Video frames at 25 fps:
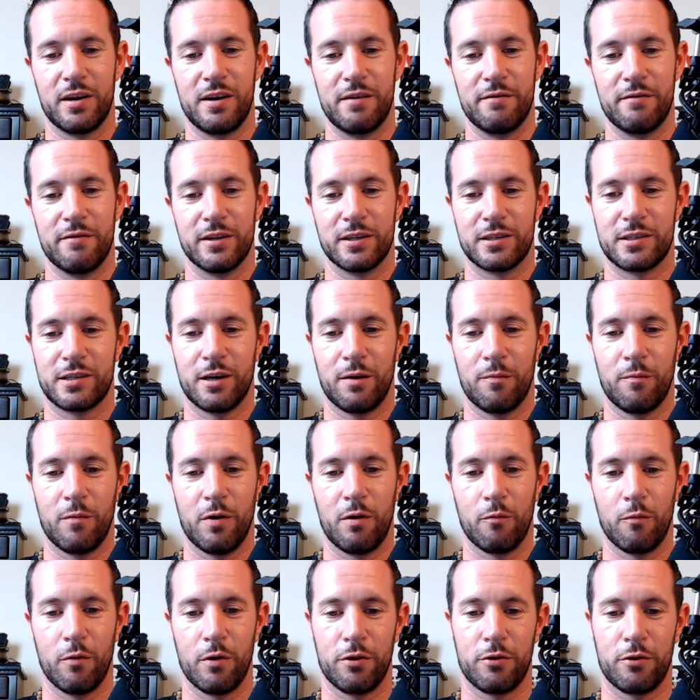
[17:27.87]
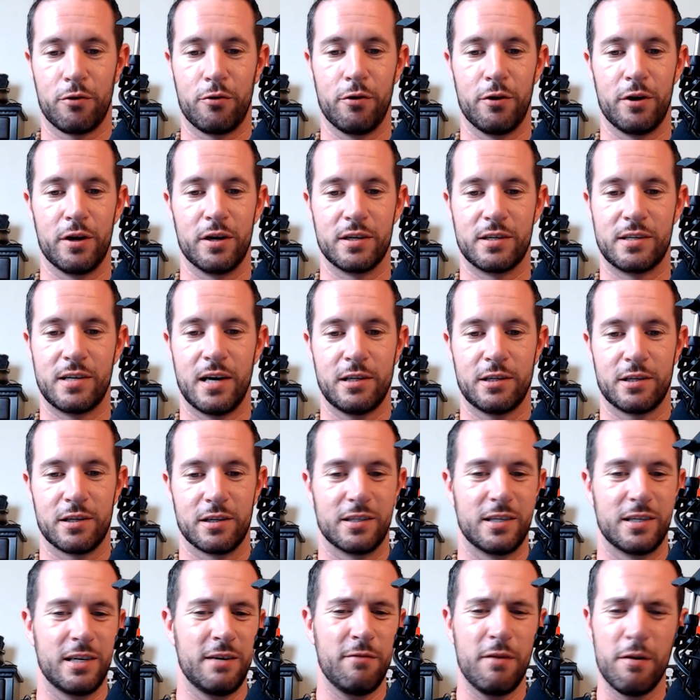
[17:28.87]
and even someone with good
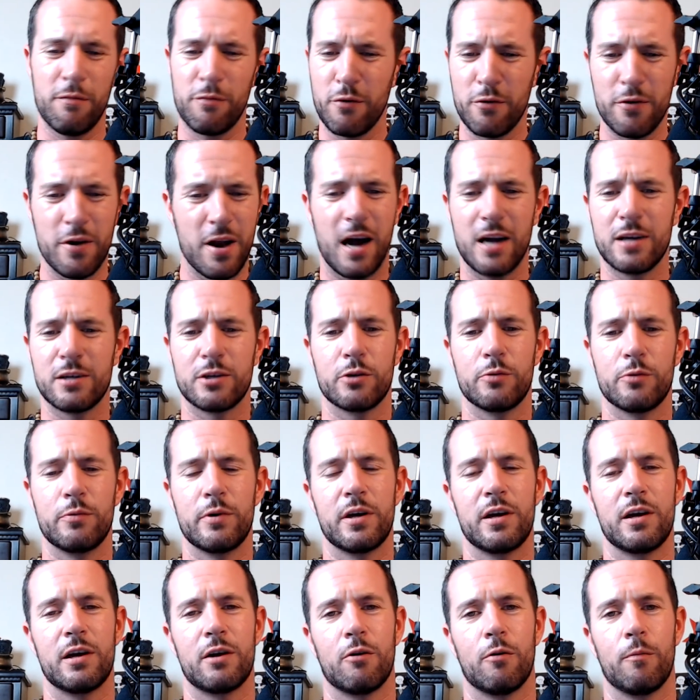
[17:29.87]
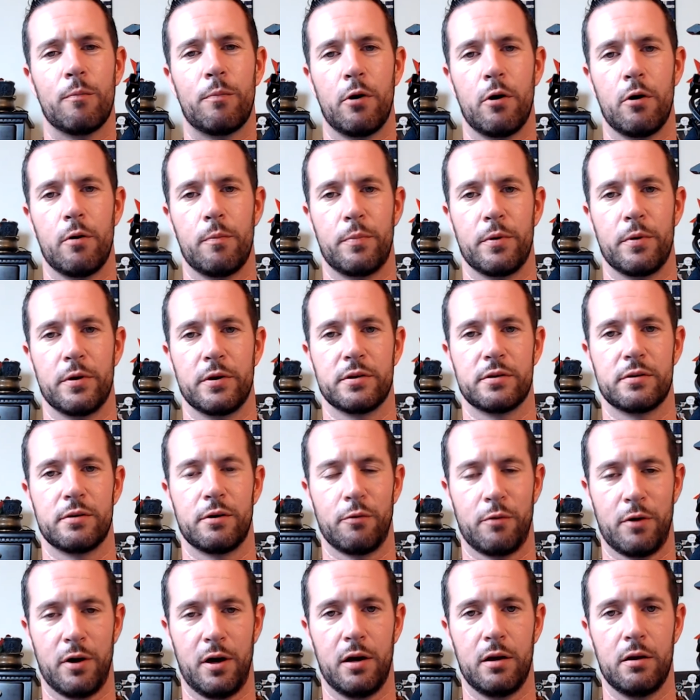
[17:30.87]
intentions, even if they're not doing it on
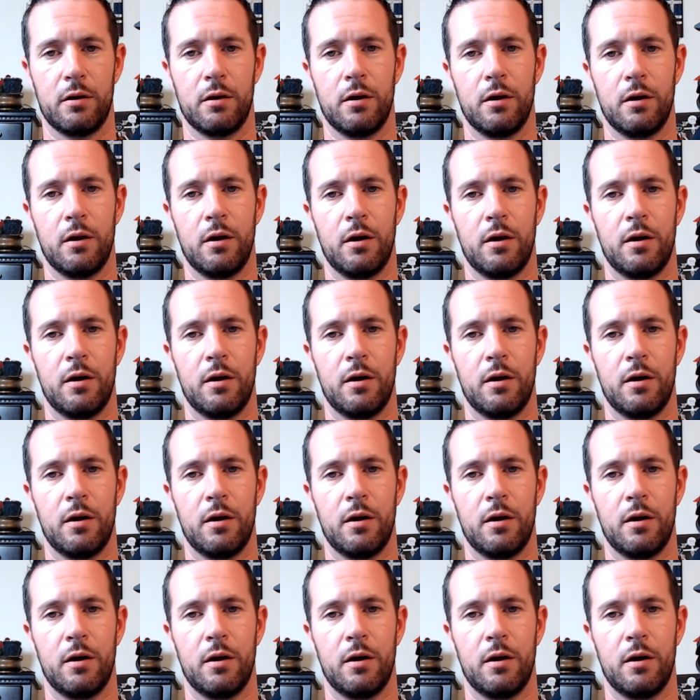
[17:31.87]
purpose, okay?